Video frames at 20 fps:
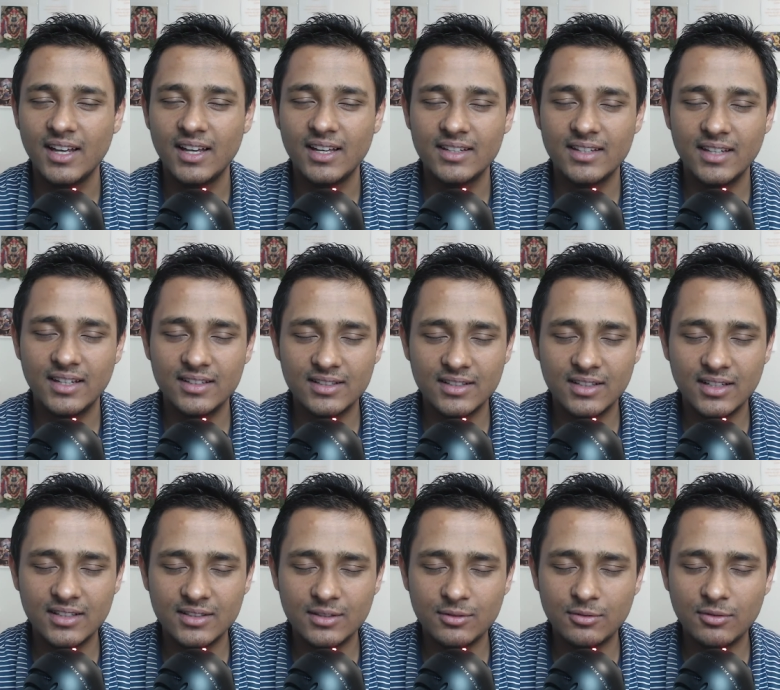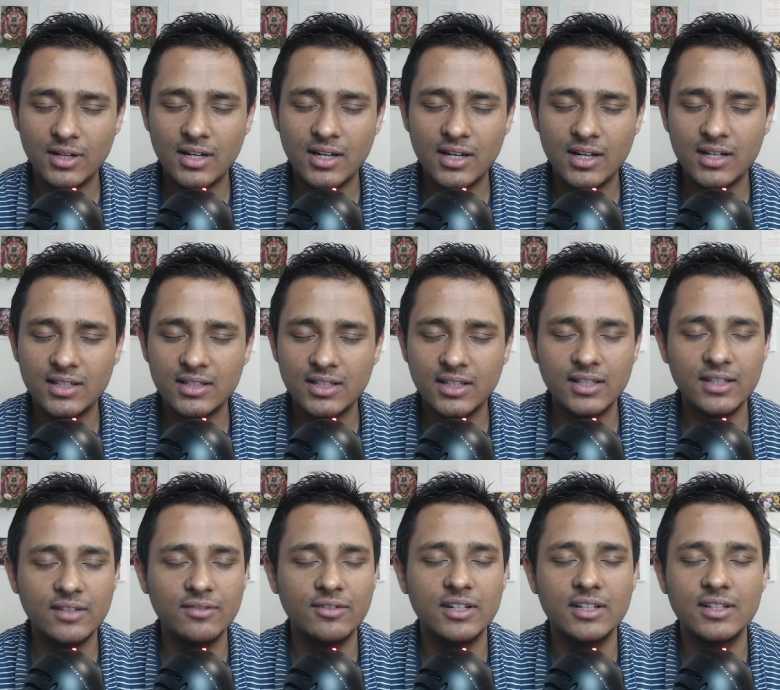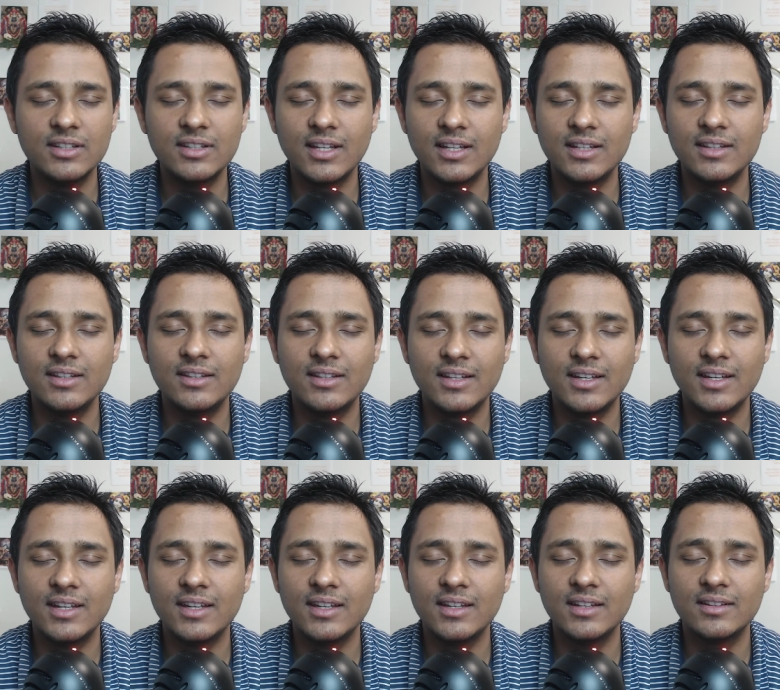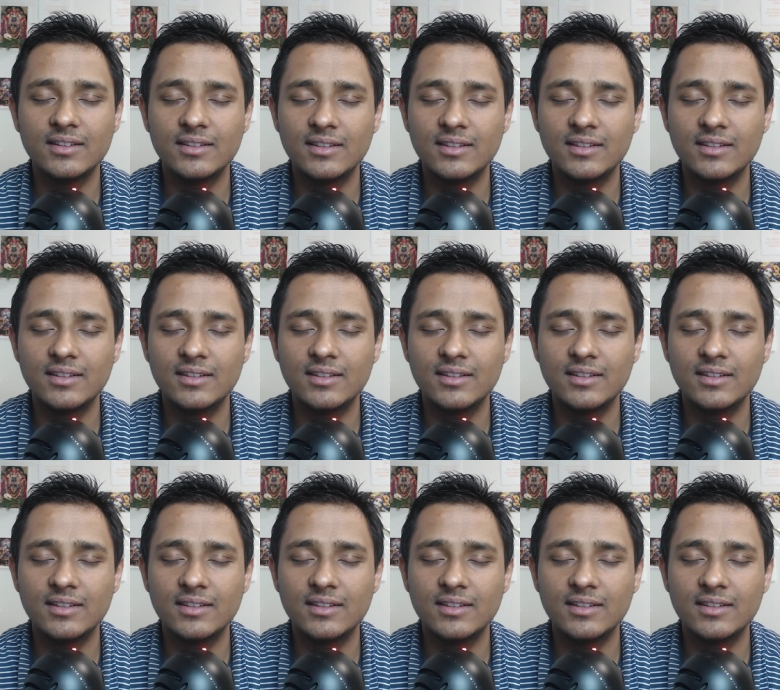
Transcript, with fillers: Yadgatvana nivartante